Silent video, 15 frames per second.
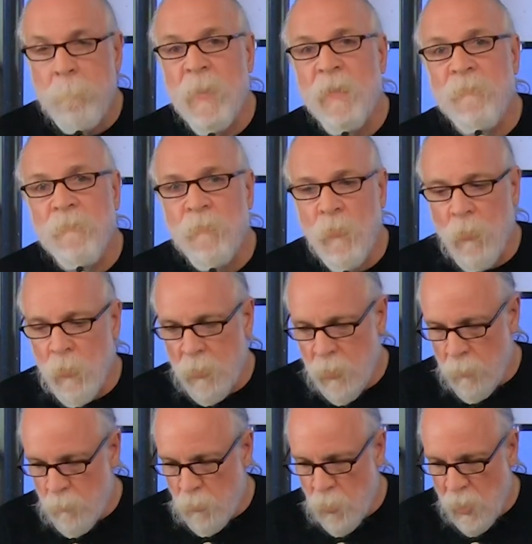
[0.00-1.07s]
before
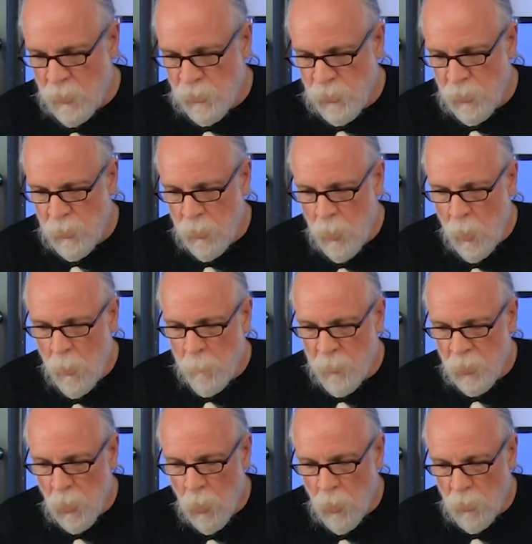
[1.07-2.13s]
compression,
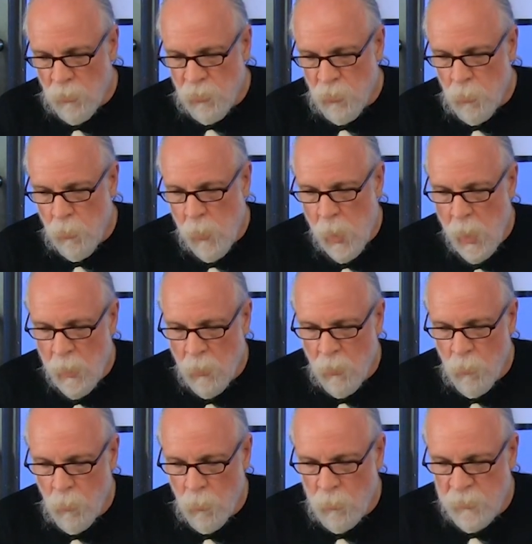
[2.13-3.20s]
but also not
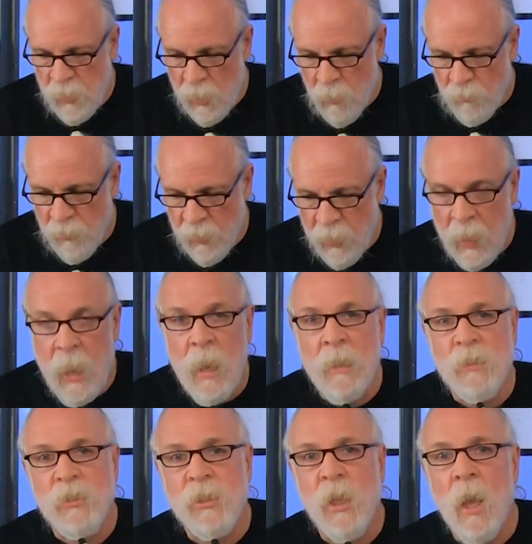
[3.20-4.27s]
cool down the
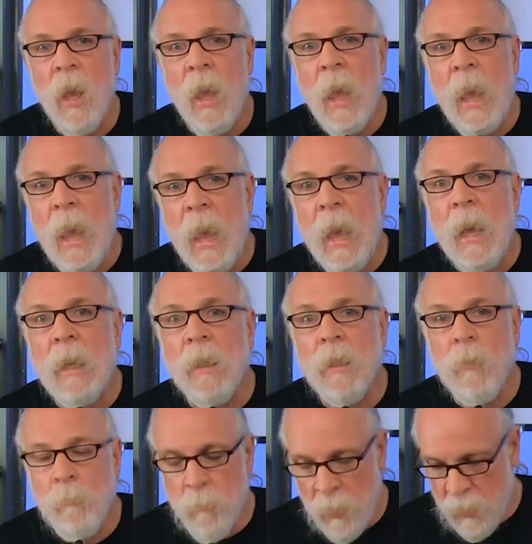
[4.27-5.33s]
gas at
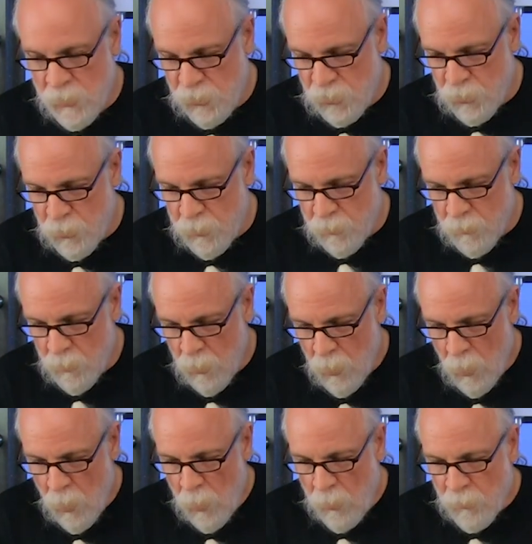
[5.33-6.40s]
combustion.
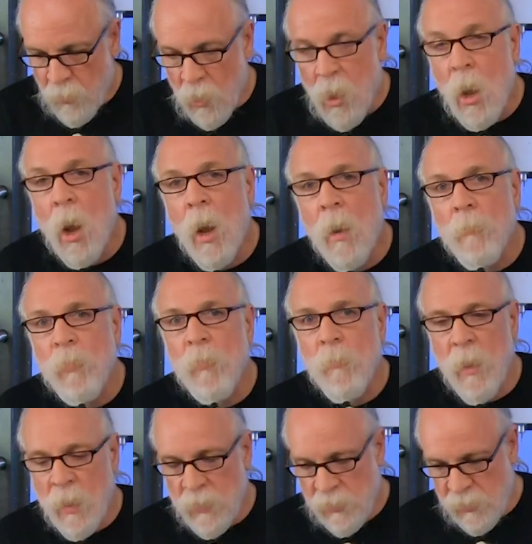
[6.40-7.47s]
The
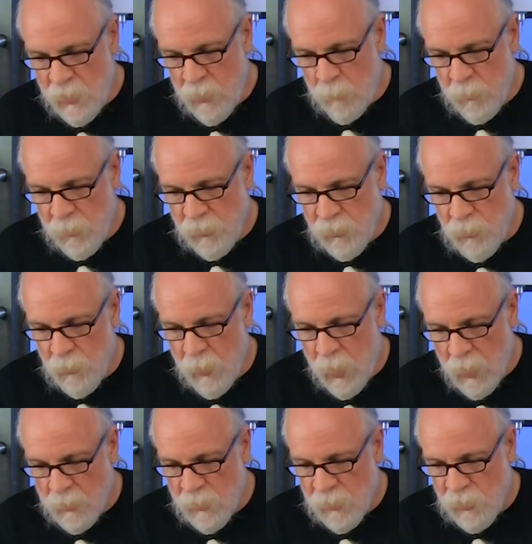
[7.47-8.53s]
compromised temperature
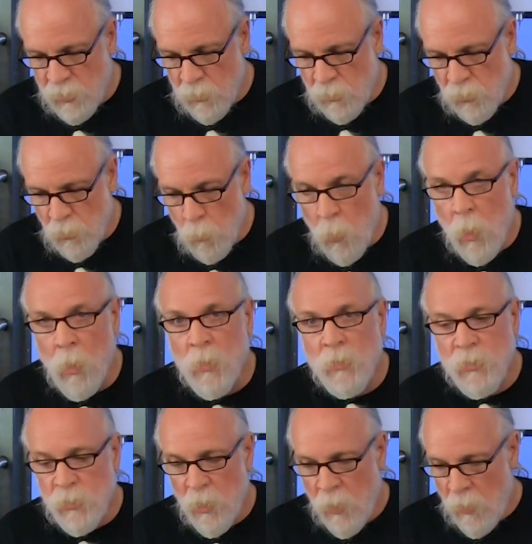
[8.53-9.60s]
at the cylinder
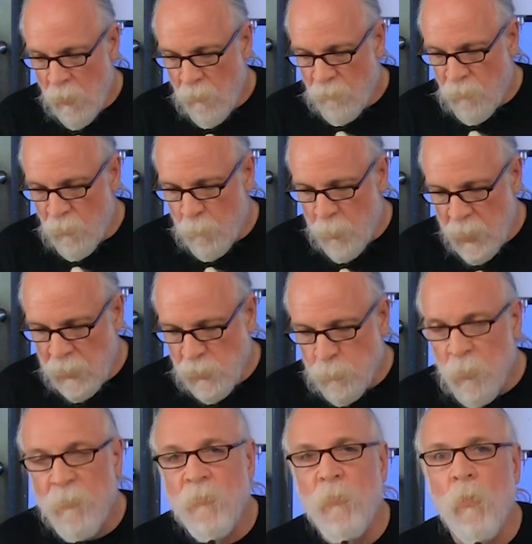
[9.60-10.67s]
walls for best
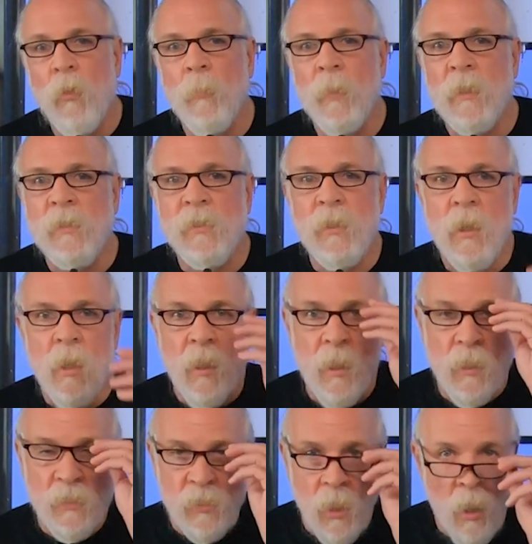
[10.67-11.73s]
performance
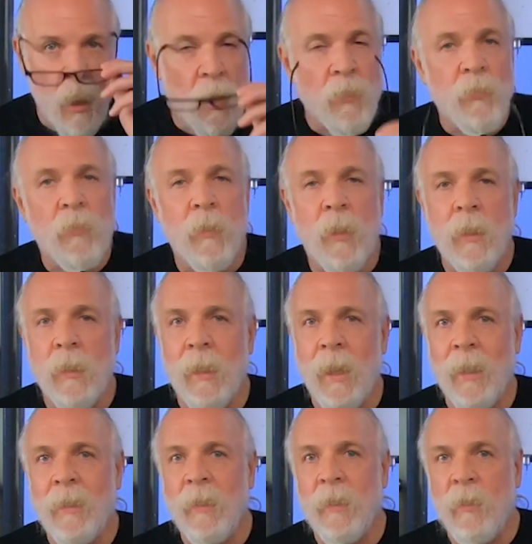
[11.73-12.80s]
is
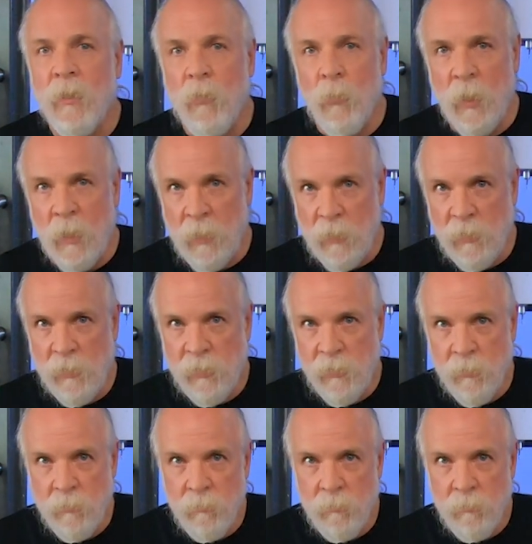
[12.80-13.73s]
190 degrees.